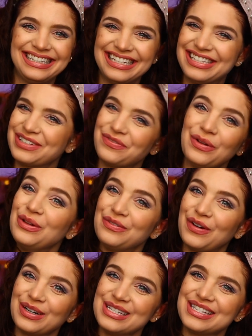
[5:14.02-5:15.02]
it's full
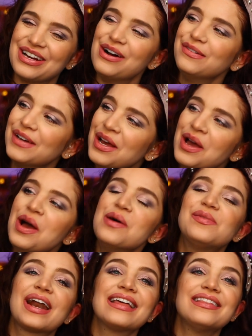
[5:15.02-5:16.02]
of our stuff.
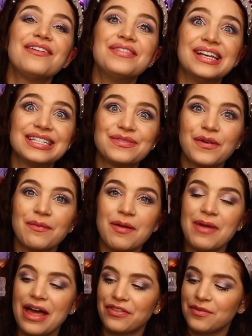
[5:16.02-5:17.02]
But I love this for
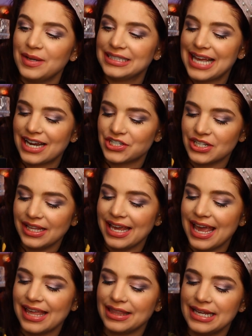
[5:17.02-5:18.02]
my bathroom. It's
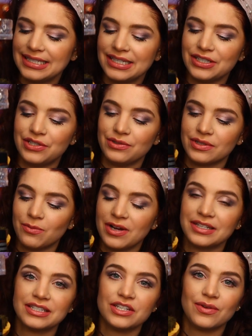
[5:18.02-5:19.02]
actually a Lazy Susan
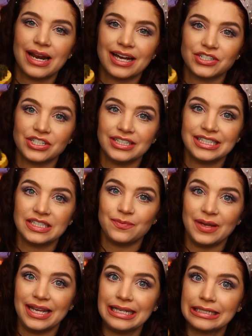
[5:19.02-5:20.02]
one, so you can actually
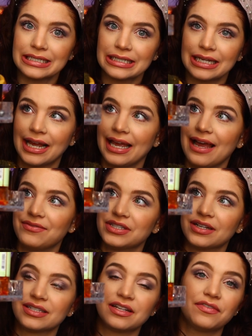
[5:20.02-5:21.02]
spin it. I have a
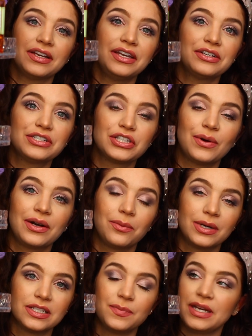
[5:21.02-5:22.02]
ton of stuff on here, so I don't
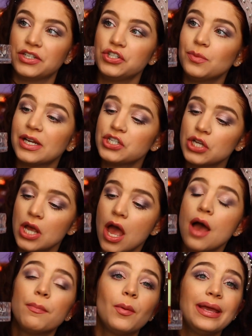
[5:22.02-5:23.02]
want to spin it too much.
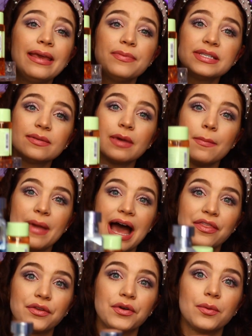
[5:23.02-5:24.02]
But we keep this in my
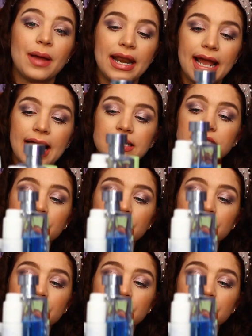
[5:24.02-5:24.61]
bathroom, and it has